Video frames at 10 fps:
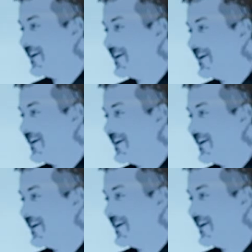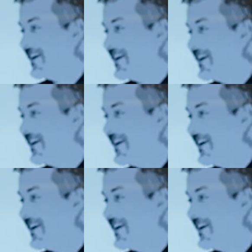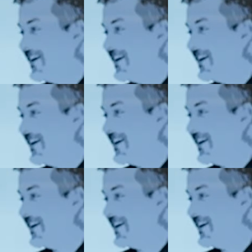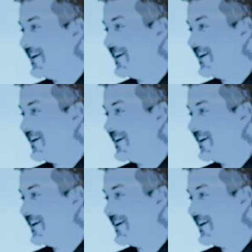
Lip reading: [no speech]